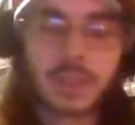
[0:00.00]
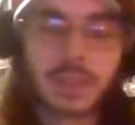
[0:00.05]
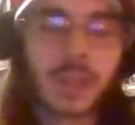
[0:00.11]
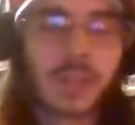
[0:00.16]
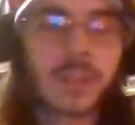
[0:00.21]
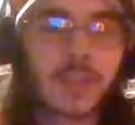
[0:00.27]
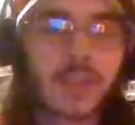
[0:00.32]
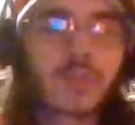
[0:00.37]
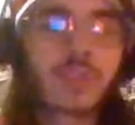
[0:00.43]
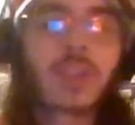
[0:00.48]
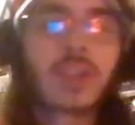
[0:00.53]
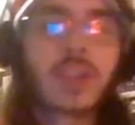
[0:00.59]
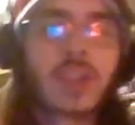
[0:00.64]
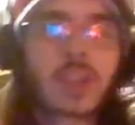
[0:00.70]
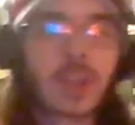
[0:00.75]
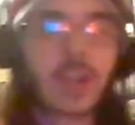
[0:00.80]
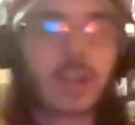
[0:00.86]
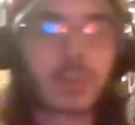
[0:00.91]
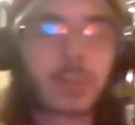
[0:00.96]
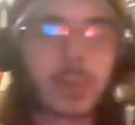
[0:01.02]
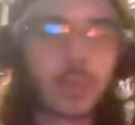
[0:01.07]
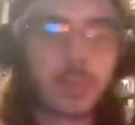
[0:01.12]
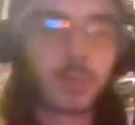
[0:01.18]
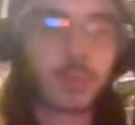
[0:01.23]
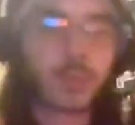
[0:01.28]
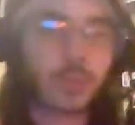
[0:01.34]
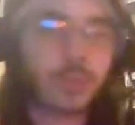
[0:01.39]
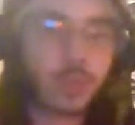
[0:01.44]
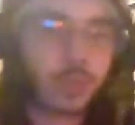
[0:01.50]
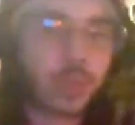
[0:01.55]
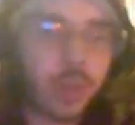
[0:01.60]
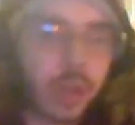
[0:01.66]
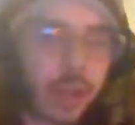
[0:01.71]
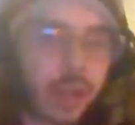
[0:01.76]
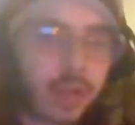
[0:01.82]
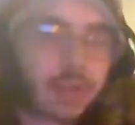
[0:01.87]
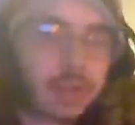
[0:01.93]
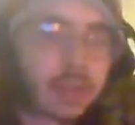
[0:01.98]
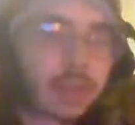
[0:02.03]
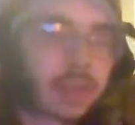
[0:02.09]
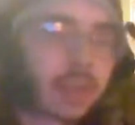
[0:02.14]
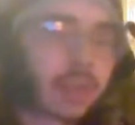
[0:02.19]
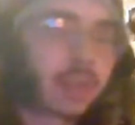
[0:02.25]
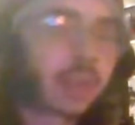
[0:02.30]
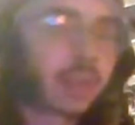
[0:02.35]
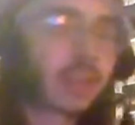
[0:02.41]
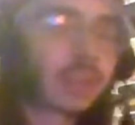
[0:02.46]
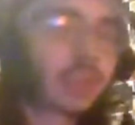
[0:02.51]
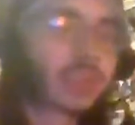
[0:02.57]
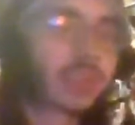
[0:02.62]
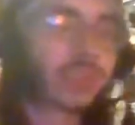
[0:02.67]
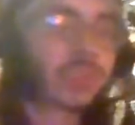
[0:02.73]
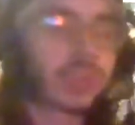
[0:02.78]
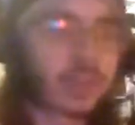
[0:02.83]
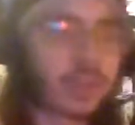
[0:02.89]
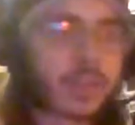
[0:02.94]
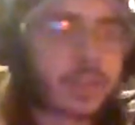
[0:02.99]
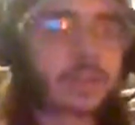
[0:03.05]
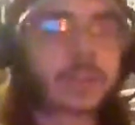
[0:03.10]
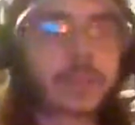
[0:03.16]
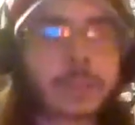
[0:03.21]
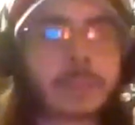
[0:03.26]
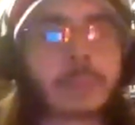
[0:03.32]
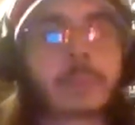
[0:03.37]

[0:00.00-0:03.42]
I, have seen a lot of people do that, and it's just like,